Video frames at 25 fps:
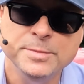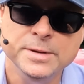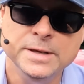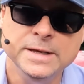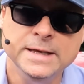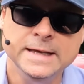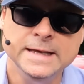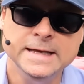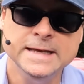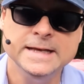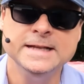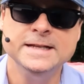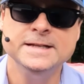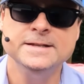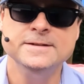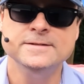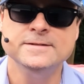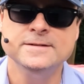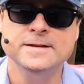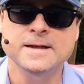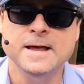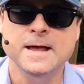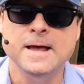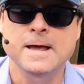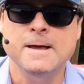
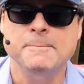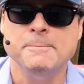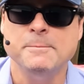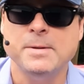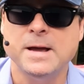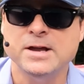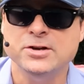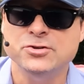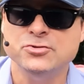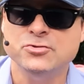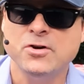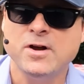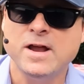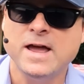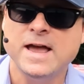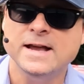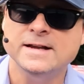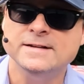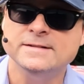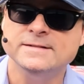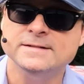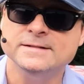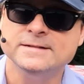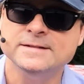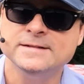begins by
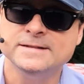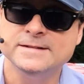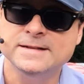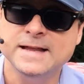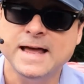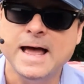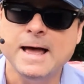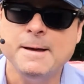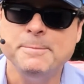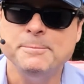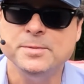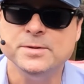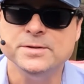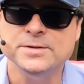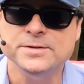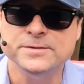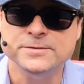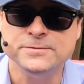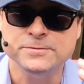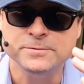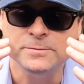trying to stop us